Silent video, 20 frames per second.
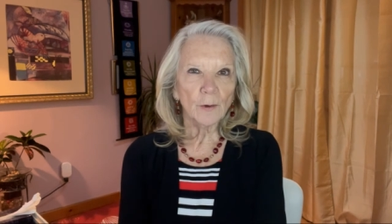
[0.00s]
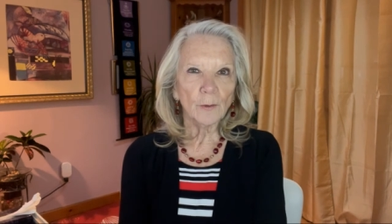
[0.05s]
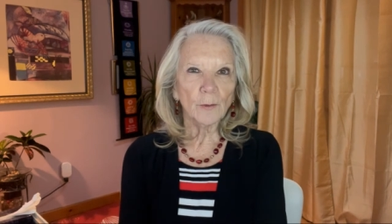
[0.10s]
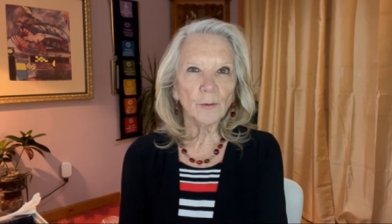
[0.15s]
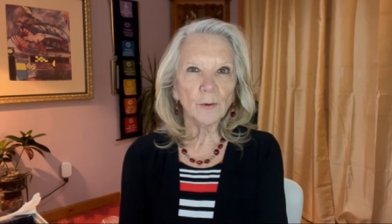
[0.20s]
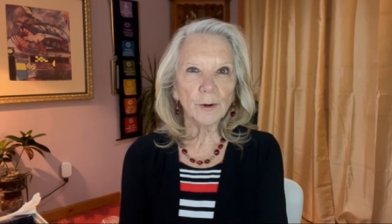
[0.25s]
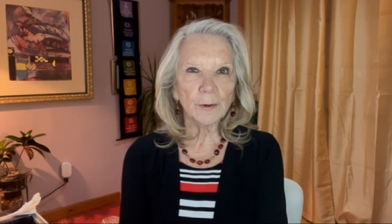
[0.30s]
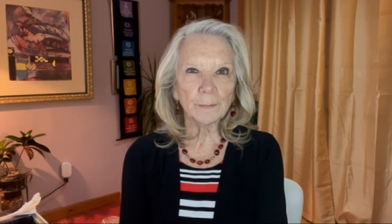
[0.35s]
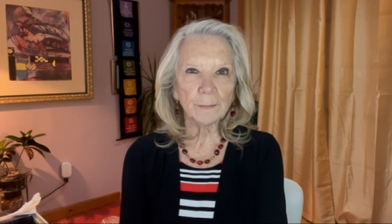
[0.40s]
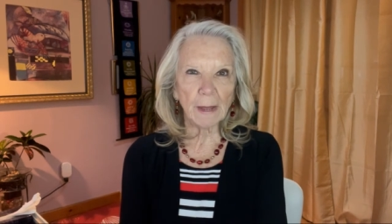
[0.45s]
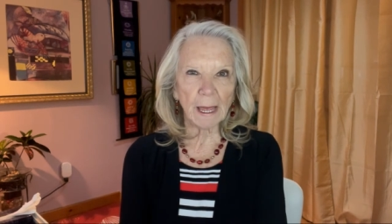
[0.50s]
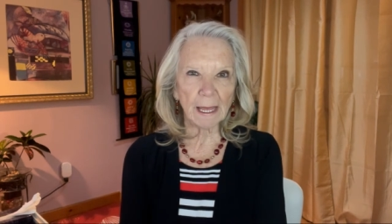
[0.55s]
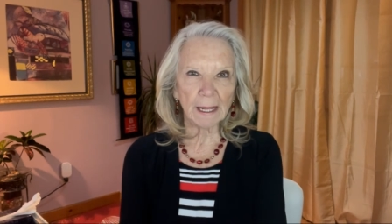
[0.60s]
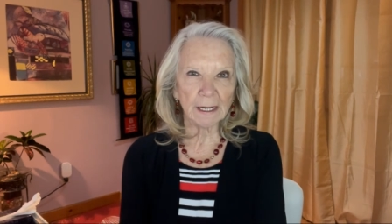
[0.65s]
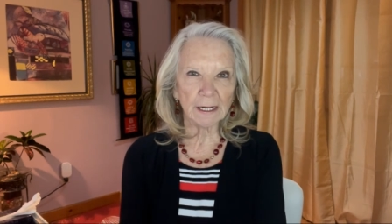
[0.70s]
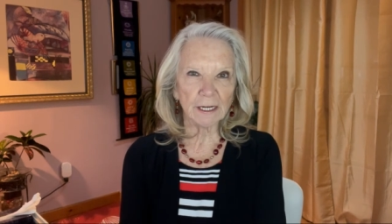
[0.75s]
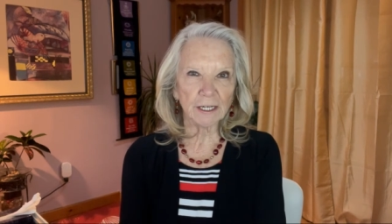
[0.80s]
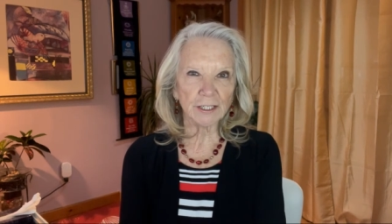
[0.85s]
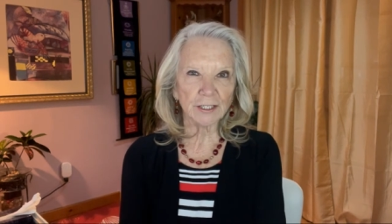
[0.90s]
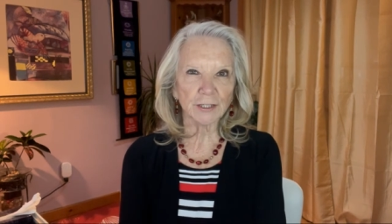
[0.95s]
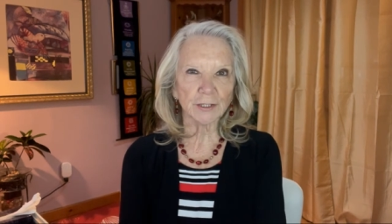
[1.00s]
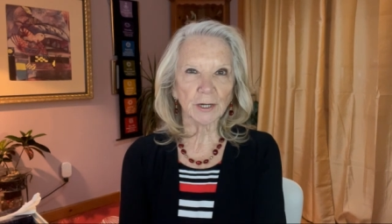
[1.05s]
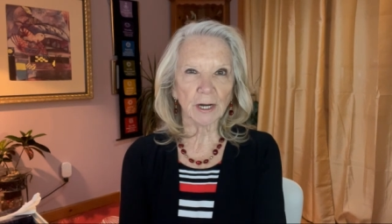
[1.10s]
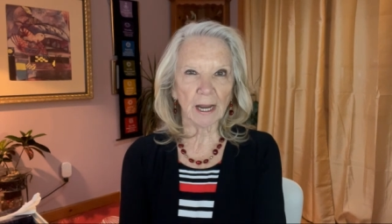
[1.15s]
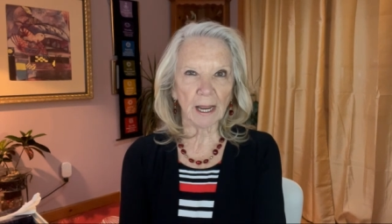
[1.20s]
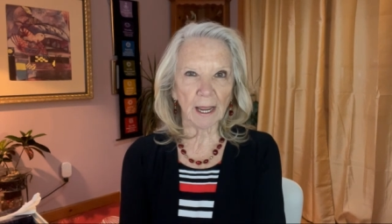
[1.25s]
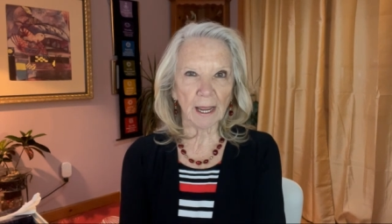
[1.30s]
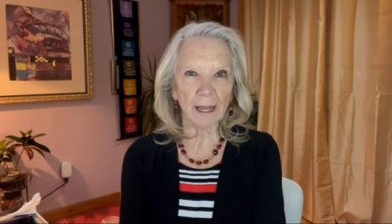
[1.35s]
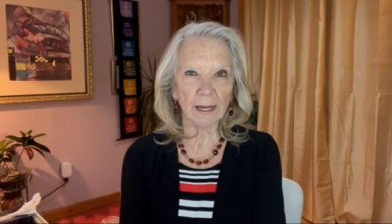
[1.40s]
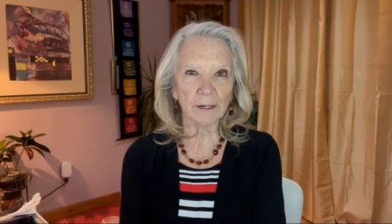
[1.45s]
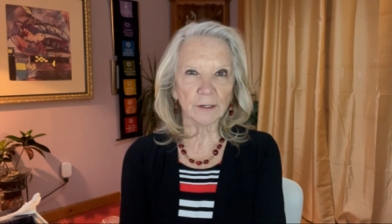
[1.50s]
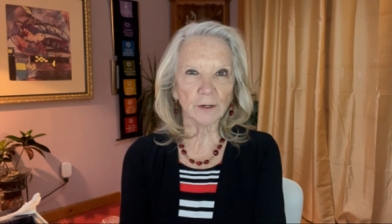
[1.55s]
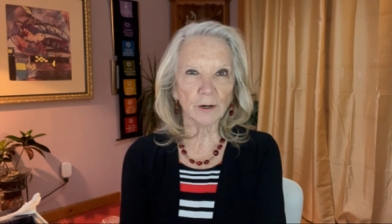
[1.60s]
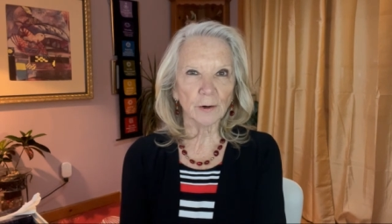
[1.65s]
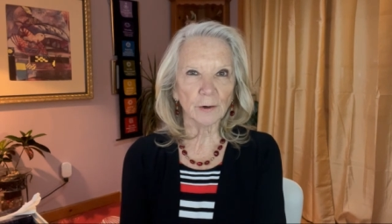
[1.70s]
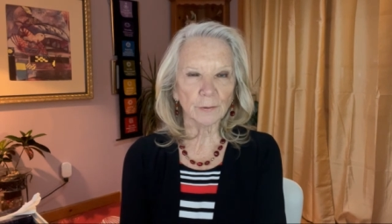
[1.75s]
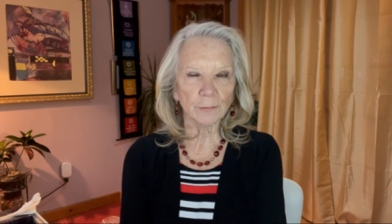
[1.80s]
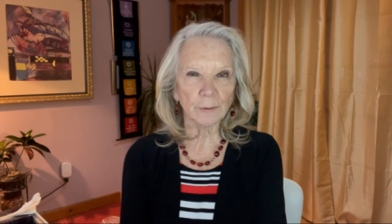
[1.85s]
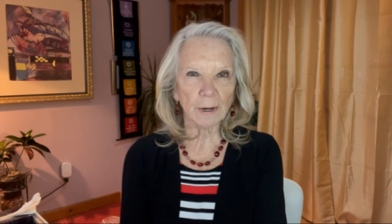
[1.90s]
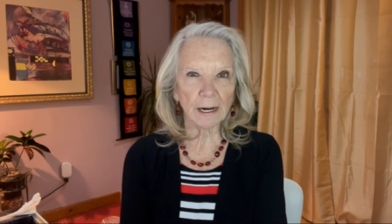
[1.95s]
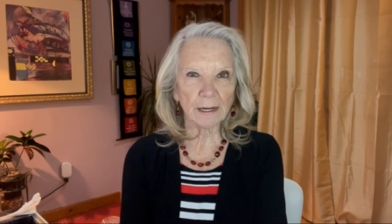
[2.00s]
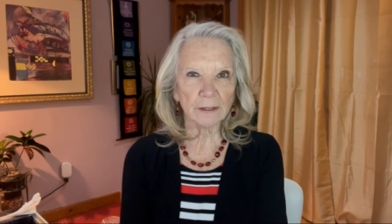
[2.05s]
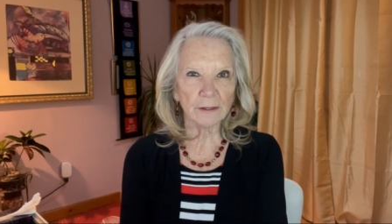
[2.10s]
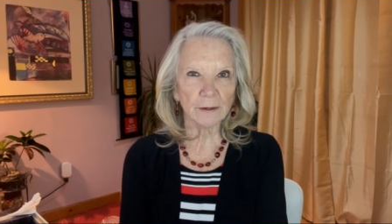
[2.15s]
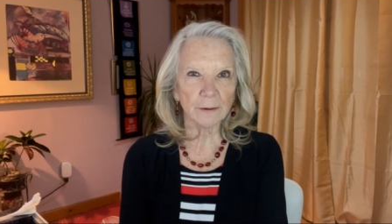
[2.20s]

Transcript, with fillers: or manage and correct